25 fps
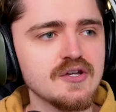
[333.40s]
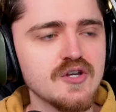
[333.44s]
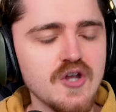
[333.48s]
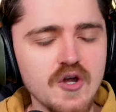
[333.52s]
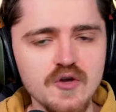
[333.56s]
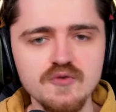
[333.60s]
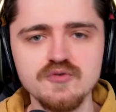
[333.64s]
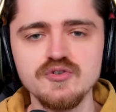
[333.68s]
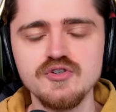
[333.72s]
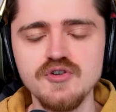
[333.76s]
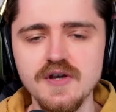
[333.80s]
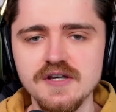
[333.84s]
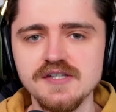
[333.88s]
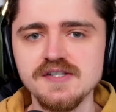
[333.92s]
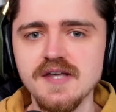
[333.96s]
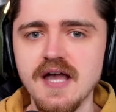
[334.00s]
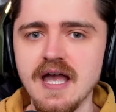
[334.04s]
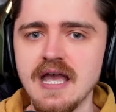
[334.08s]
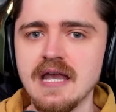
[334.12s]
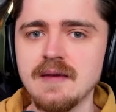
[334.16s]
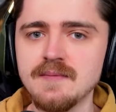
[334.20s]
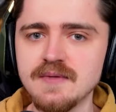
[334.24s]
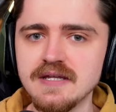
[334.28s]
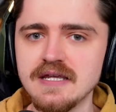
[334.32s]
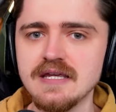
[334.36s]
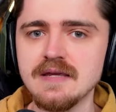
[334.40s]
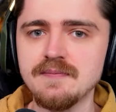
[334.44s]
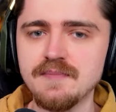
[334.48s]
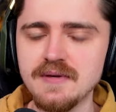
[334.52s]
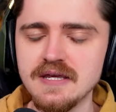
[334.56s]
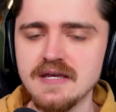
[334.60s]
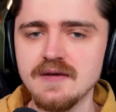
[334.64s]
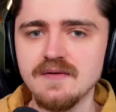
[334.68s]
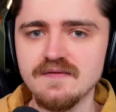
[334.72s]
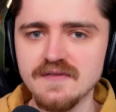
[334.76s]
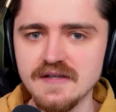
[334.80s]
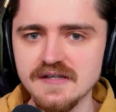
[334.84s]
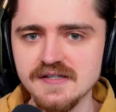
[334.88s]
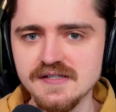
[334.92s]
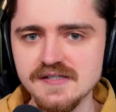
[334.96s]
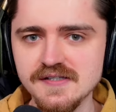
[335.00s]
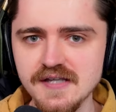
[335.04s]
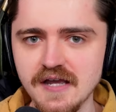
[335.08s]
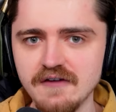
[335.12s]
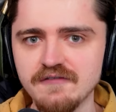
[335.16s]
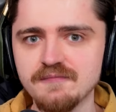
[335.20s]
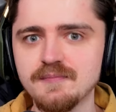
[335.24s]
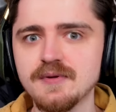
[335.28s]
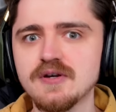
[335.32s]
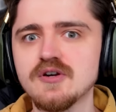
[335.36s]
you don't trust IMDb with this
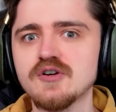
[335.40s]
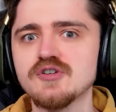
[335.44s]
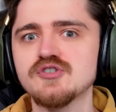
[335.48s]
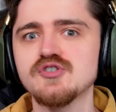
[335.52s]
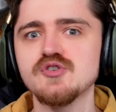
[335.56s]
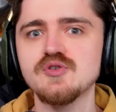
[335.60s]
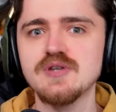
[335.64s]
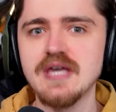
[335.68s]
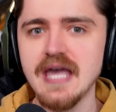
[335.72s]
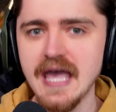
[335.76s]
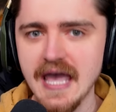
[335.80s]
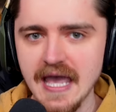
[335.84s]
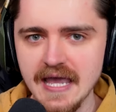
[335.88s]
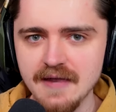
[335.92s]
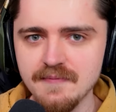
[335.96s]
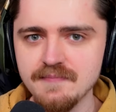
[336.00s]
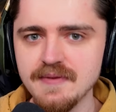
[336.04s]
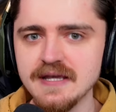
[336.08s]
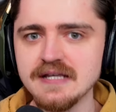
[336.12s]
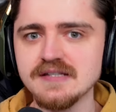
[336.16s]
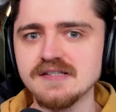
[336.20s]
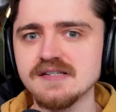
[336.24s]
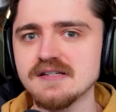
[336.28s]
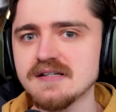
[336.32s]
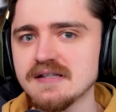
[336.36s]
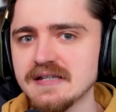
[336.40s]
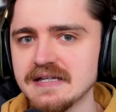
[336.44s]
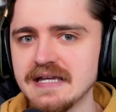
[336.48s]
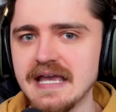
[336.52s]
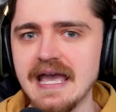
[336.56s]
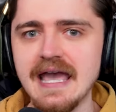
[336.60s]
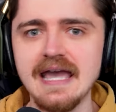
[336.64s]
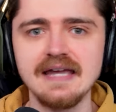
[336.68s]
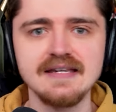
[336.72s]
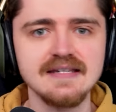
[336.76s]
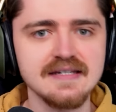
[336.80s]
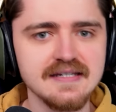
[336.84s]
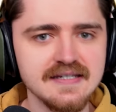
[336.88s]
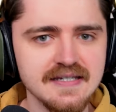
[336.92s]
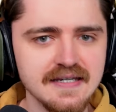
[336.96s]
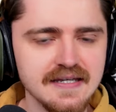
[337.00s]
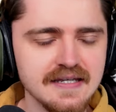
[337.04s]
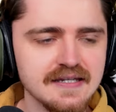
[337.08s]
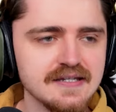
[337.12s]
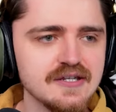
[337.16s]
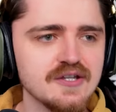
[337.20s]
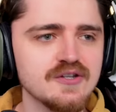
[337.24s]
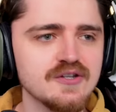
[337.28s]
stuff because you can basically edit it?